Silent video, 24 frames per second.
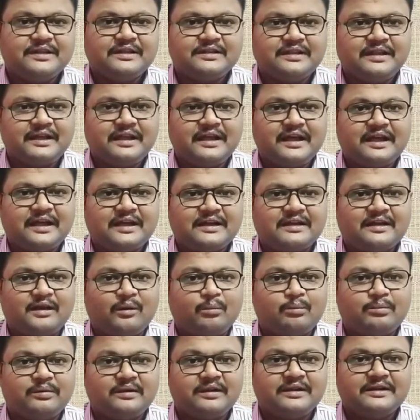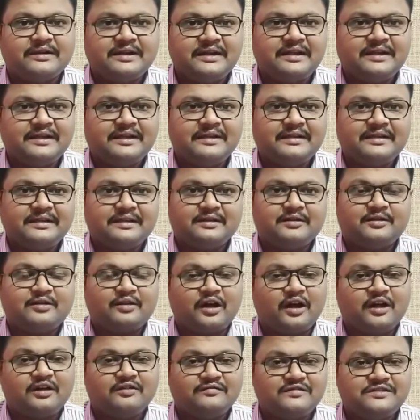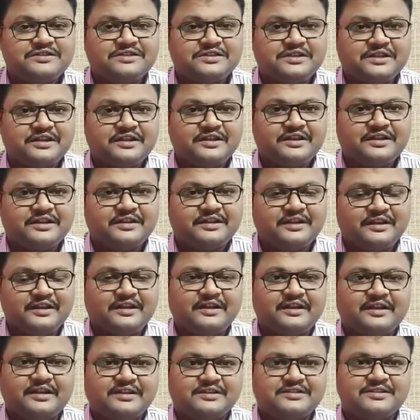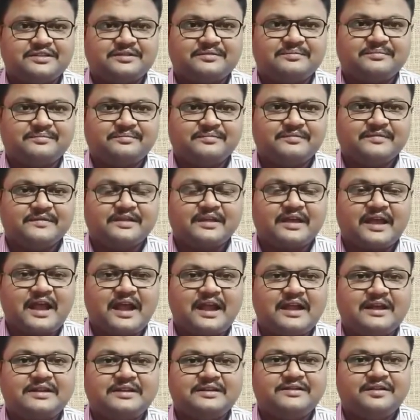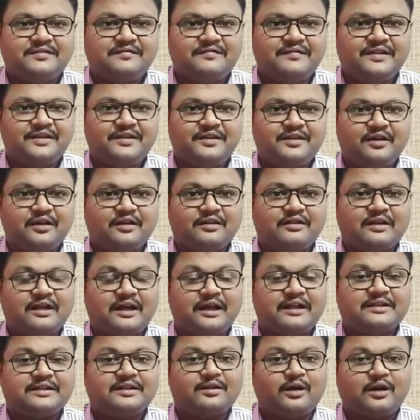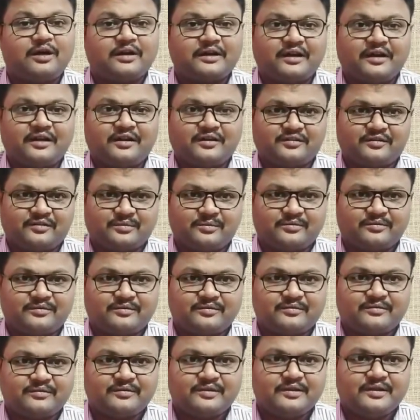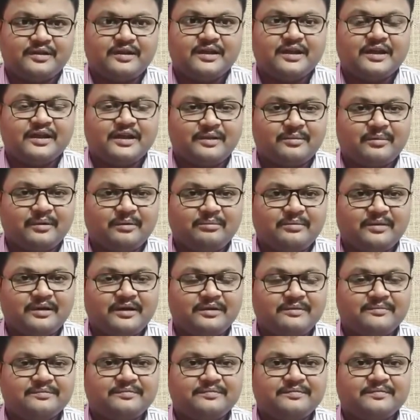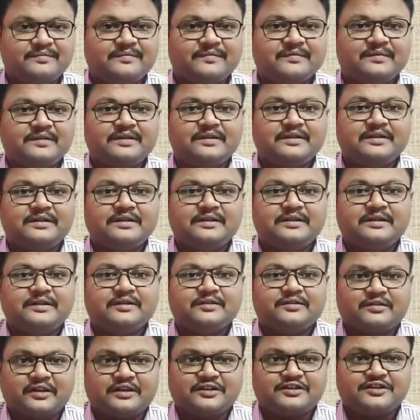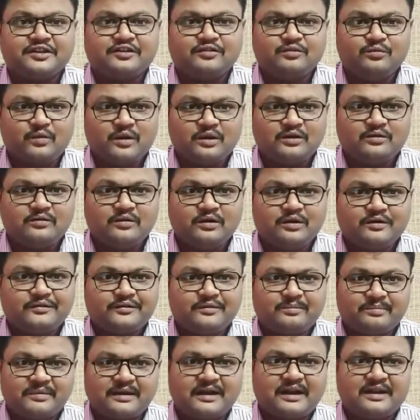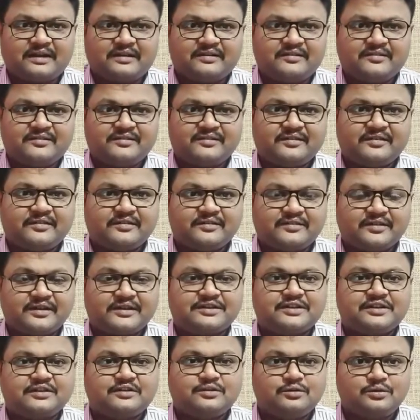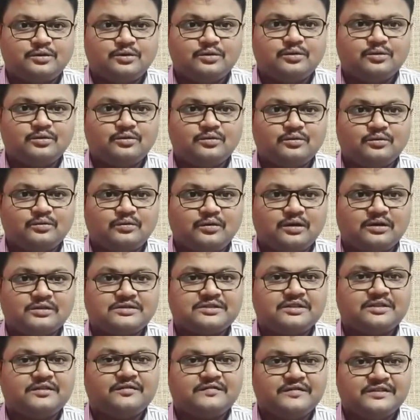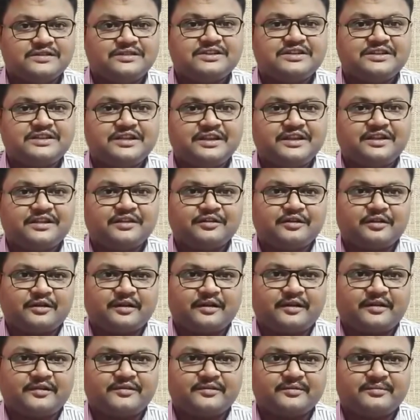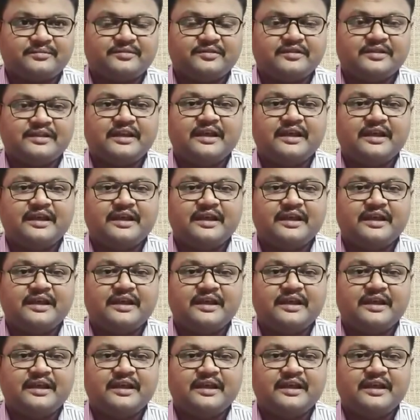They are completely non-vegetarian in nature, and they feed on other organisms. Remember, section 1 was plants, section 2 was vegetarian organisms,